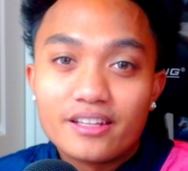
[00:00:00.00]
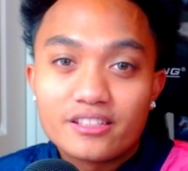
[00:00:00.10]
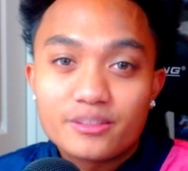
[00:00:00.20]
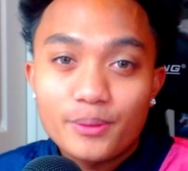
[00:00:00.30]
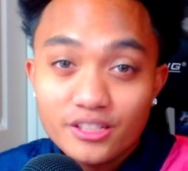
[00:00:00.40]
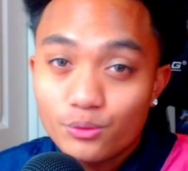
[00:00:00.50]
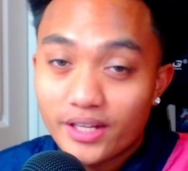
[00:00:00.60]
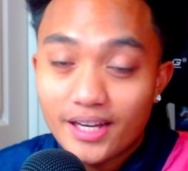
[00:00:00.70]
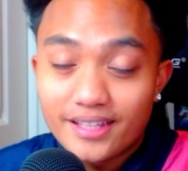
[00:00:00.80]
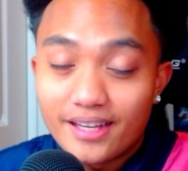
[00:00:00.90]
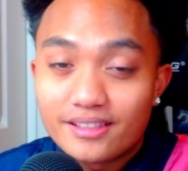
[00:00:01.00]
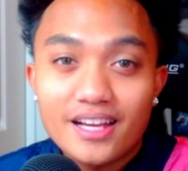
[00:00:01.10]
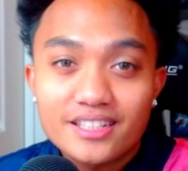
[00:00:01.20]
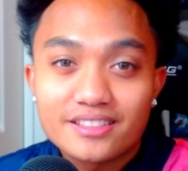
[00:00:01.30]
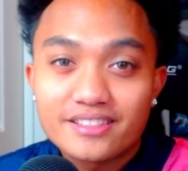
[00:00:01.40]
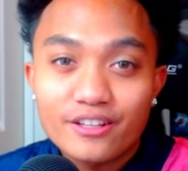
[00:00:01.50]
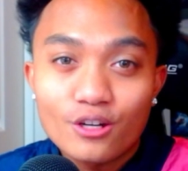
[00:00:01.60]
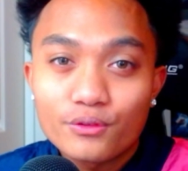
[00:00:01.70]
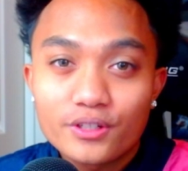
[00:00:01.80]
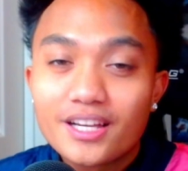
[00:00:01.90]
and especially when he got that slashing
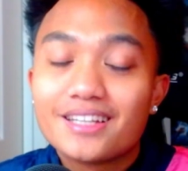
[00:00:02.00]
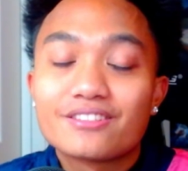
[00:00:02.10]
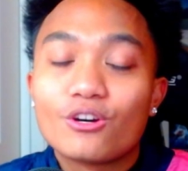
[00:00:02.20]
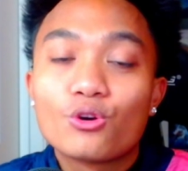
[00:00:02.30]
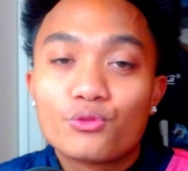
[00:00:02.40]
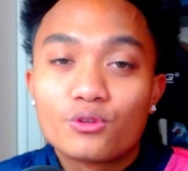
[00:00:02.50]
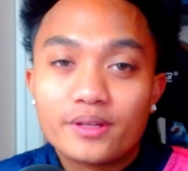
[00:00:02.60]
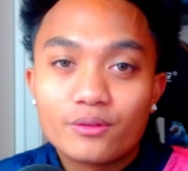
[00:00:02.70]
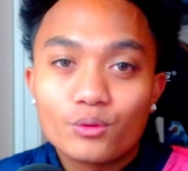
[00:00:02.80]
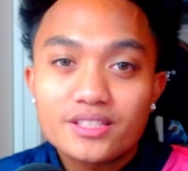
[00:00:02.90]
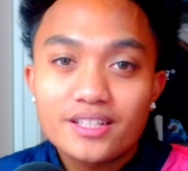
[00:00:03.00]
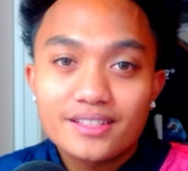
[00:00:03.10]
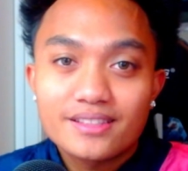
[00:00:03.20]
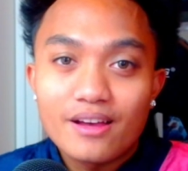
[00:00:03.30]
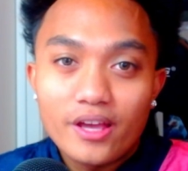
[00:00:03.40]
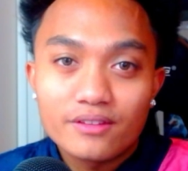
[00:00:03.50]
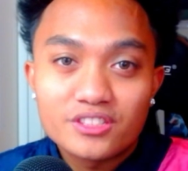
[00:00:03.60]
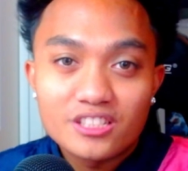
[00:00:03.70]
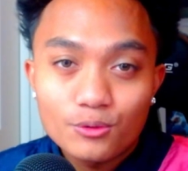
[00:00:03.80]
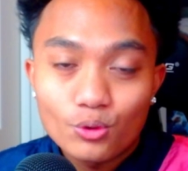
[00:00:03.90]
takeover. It's over, man. Once he gets the head of
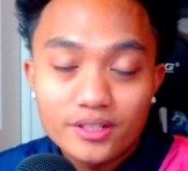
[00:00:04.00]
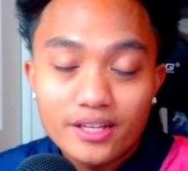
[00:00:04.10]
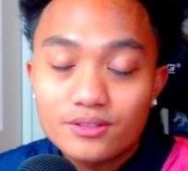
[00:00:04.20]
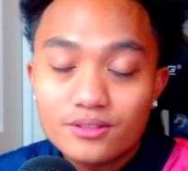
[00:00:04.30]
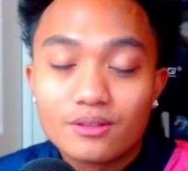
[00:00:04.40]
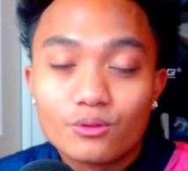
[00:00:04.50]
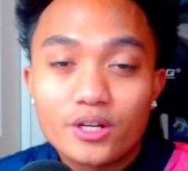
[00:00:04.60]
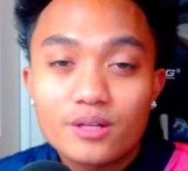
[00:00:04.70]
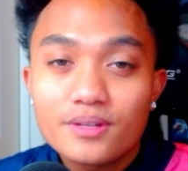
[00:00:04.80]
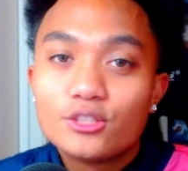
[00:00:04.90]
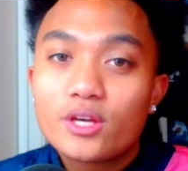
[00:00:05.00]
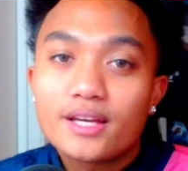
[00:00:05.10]
steam going down to the rim, you